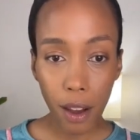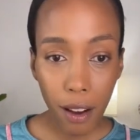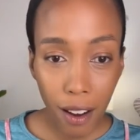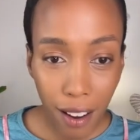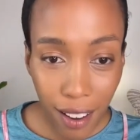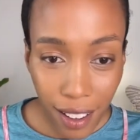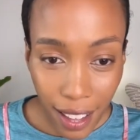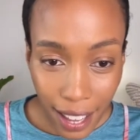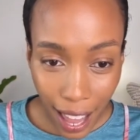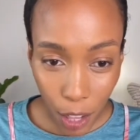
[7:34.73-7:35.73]
Aw,
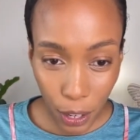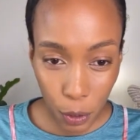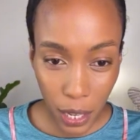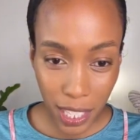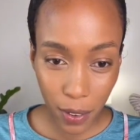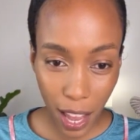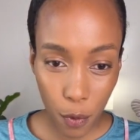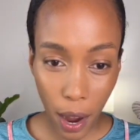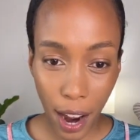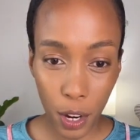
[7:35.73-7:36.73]
Galleria 27,
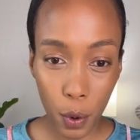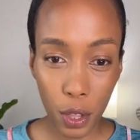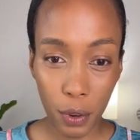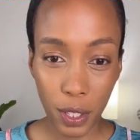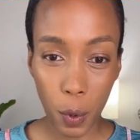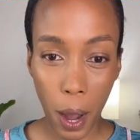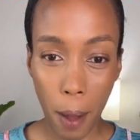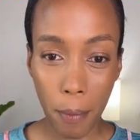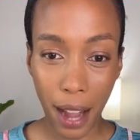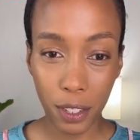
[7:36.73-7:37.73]
FYI, you are the reason why
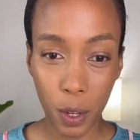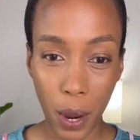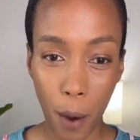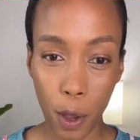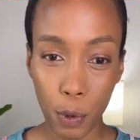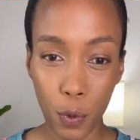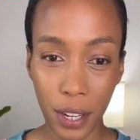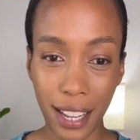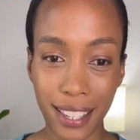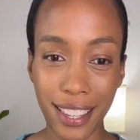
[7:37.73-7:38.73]
I'm back to the way I was
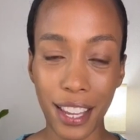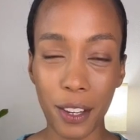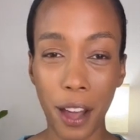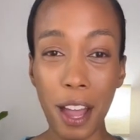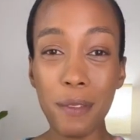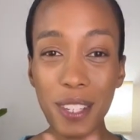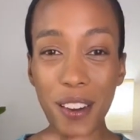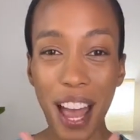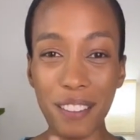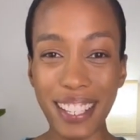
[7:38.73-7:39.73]
before kids. Thank you. I'm
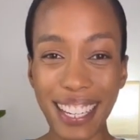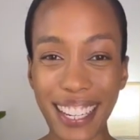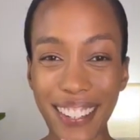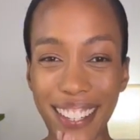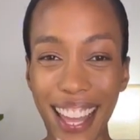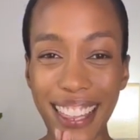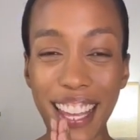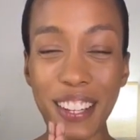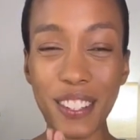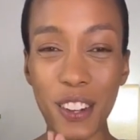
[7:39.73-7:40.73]
so happy to hear that.
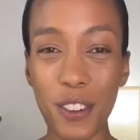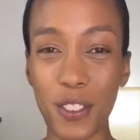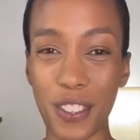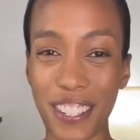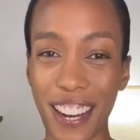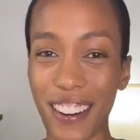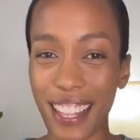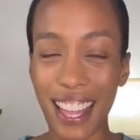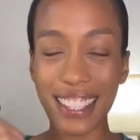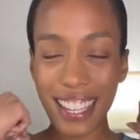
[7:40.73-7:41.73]
Thank you so much for sharing
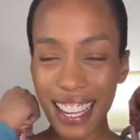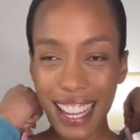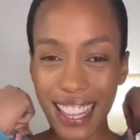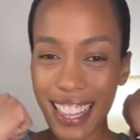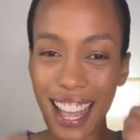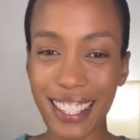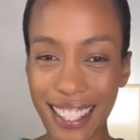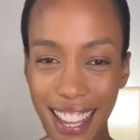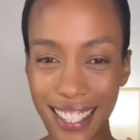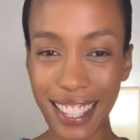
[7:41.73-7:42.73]
that.
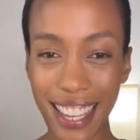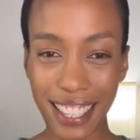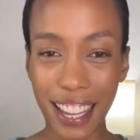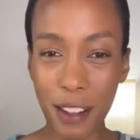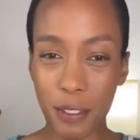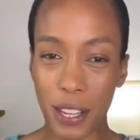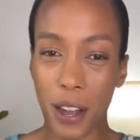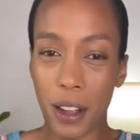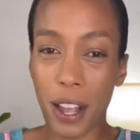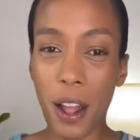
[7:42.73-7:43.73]
That's the thing that keeps me
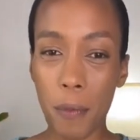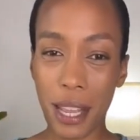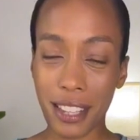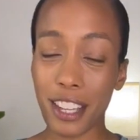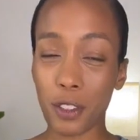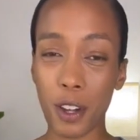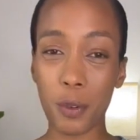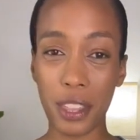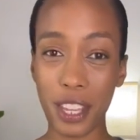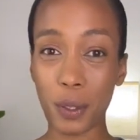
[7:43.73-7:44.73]
going, because I
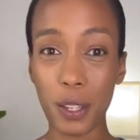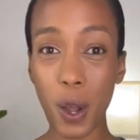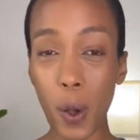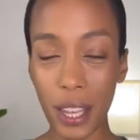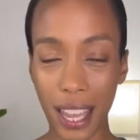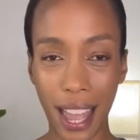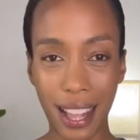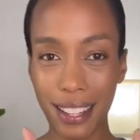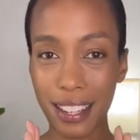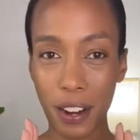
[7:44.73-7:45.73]
struggle with this, so I totally
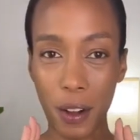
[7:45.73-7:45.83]
get,